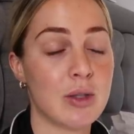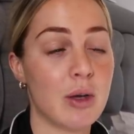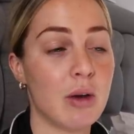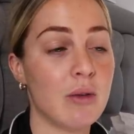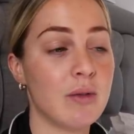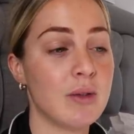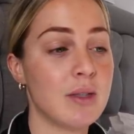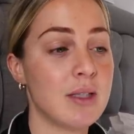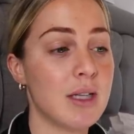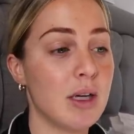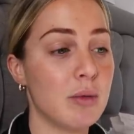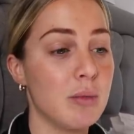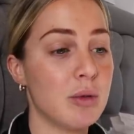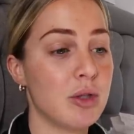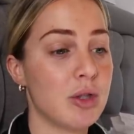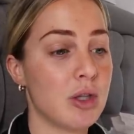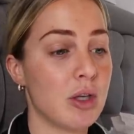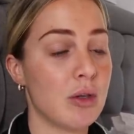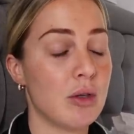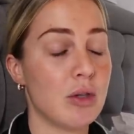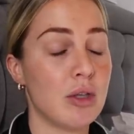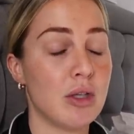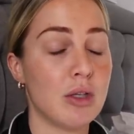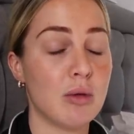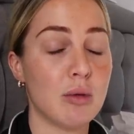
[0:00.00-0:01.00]
So obviously I'll be
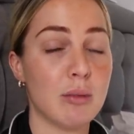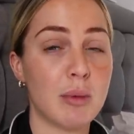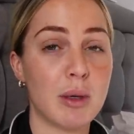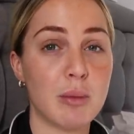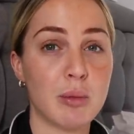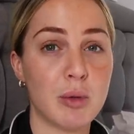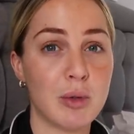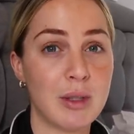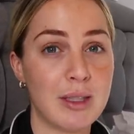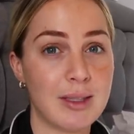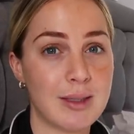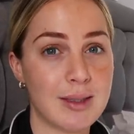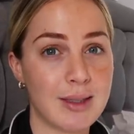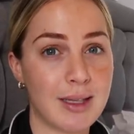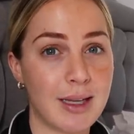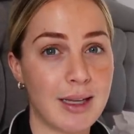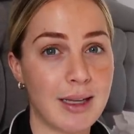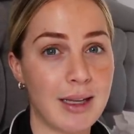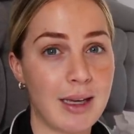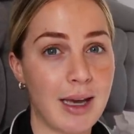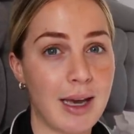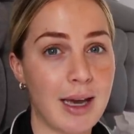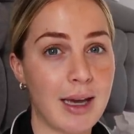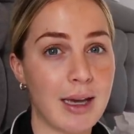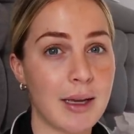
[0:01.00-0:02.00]
showing you my morning
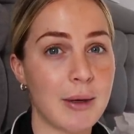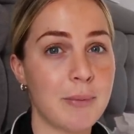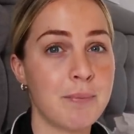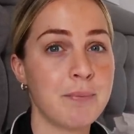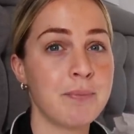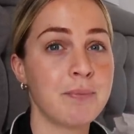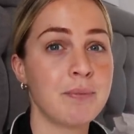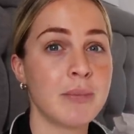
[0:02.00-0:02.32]
skincare.